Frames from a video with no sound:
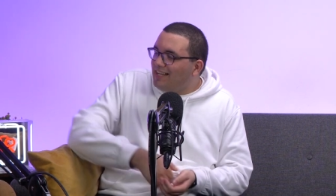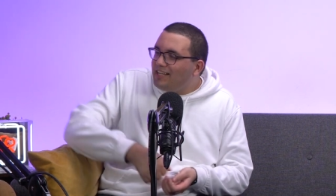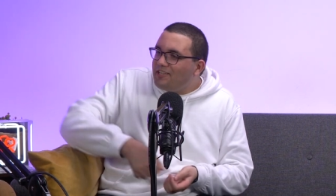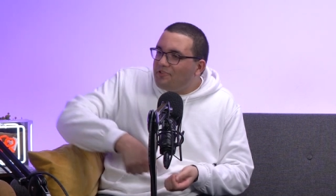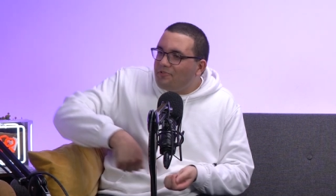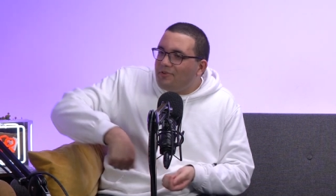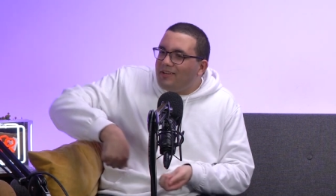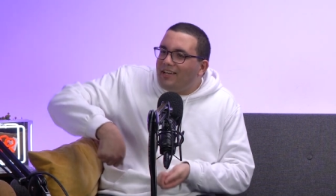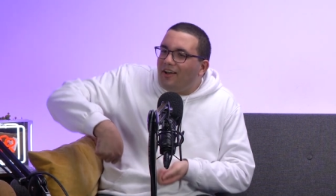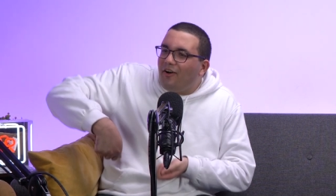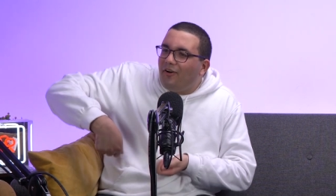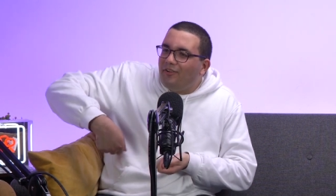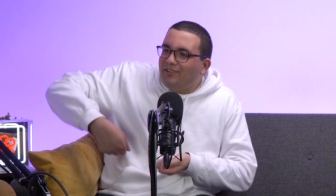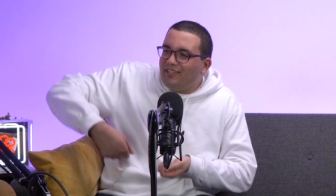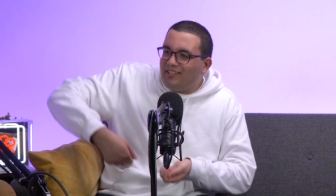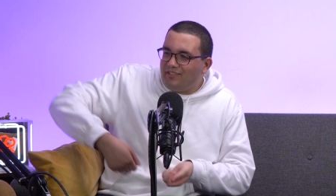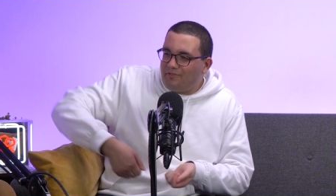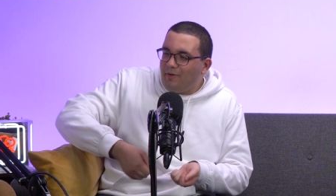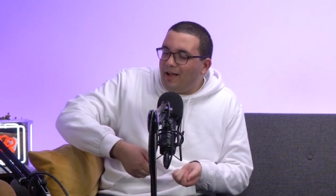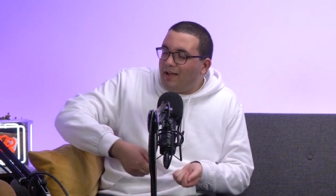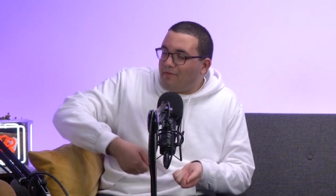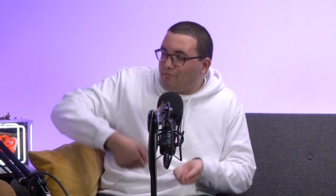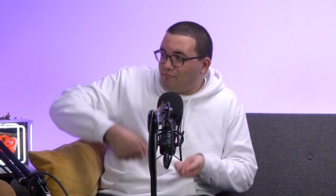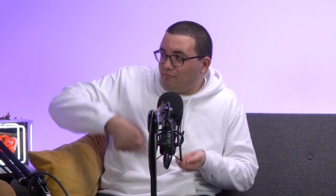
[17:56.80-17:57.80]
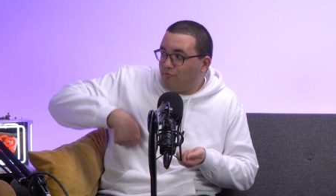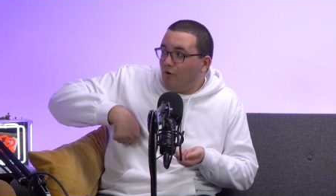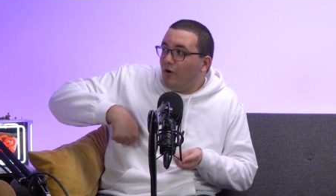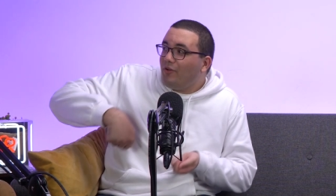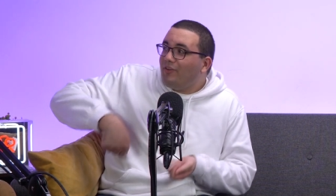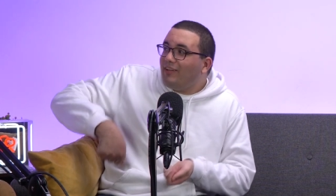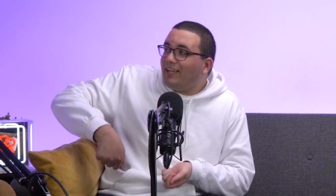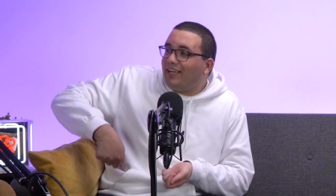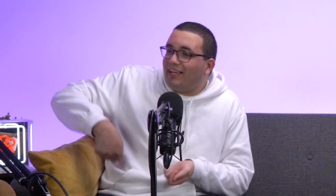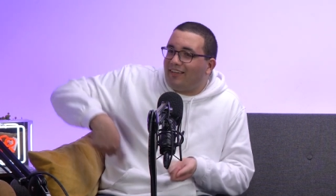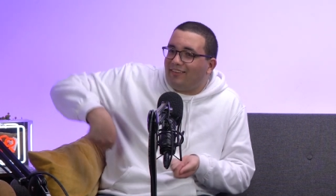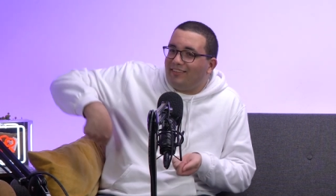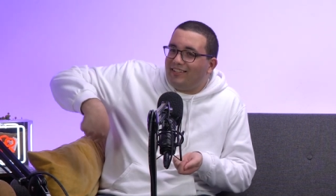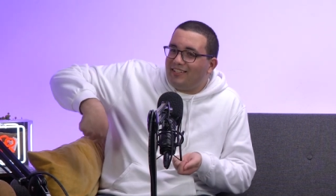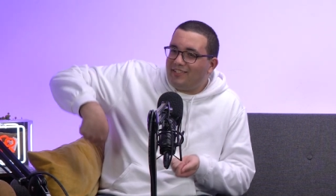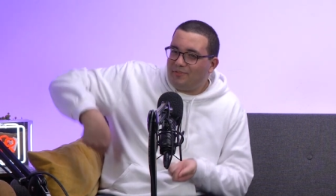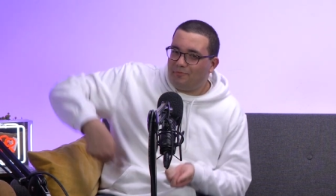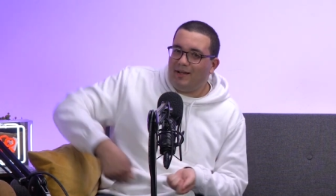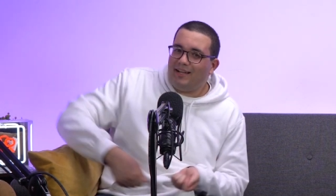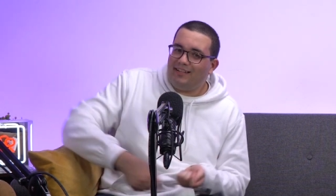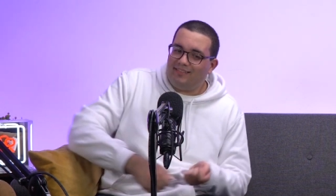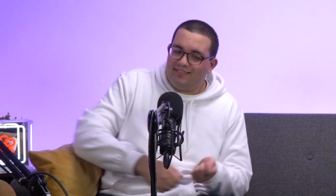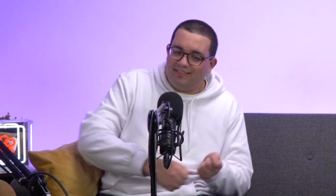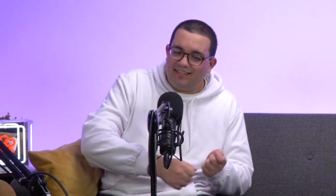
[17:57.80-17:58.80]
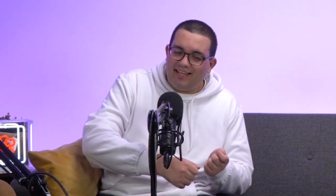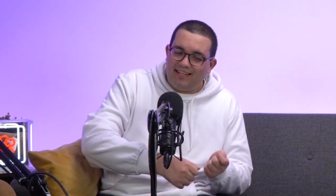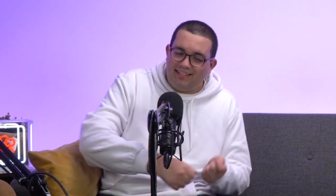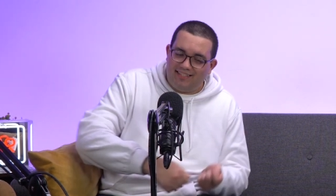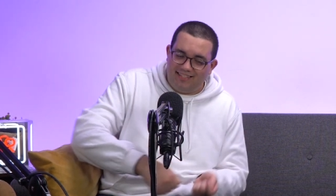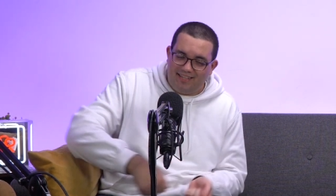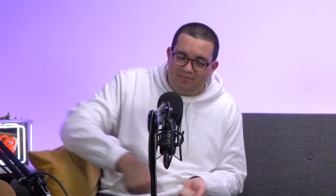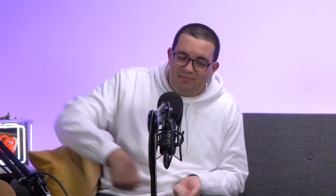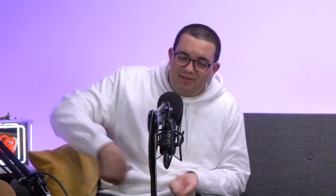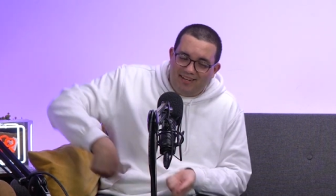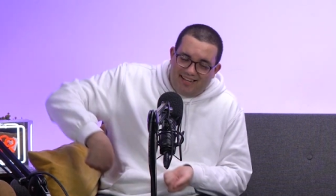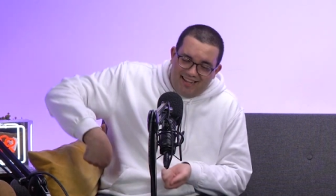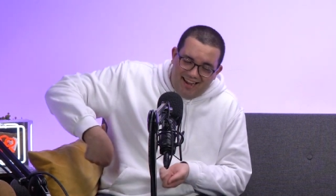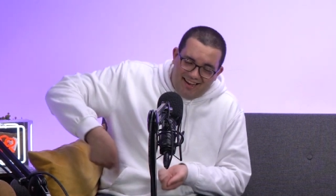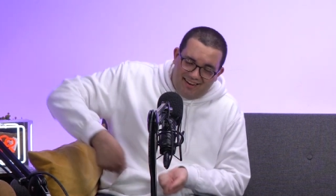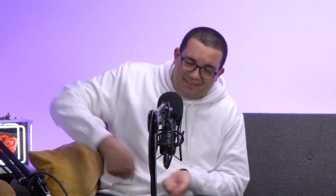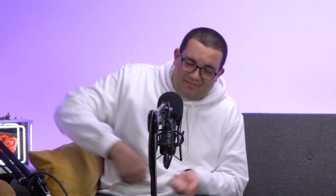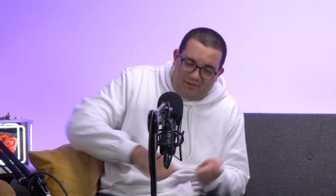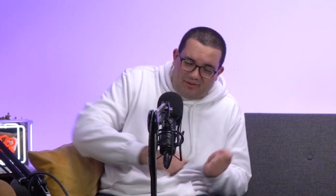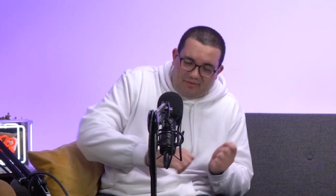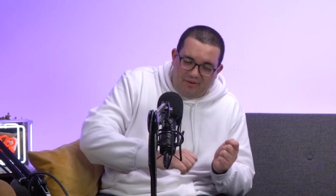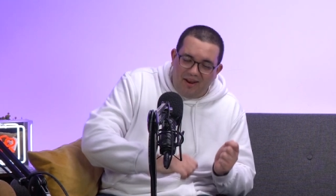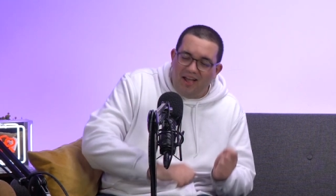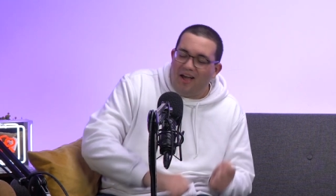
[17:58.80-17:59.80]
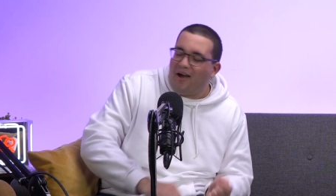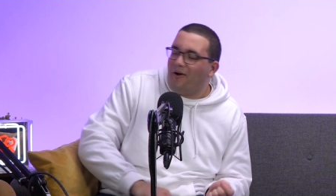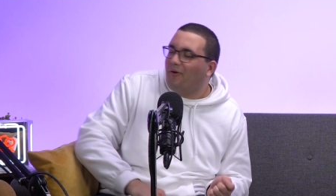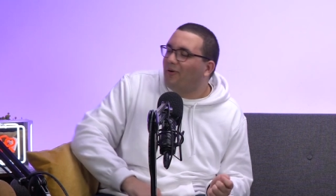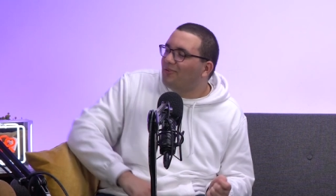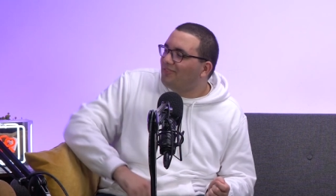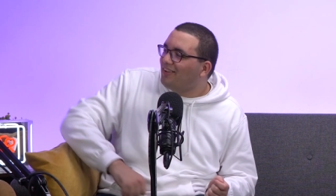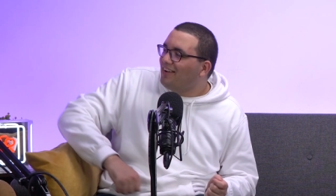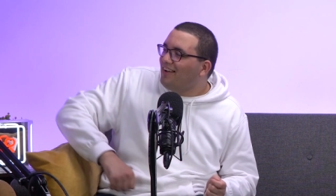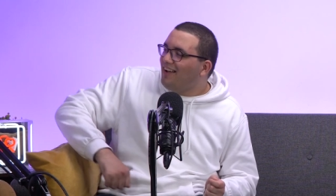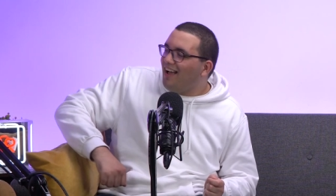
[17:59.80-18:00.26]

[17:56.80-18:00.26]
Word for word: literally on his way, running on his way to get somebody out of the ground,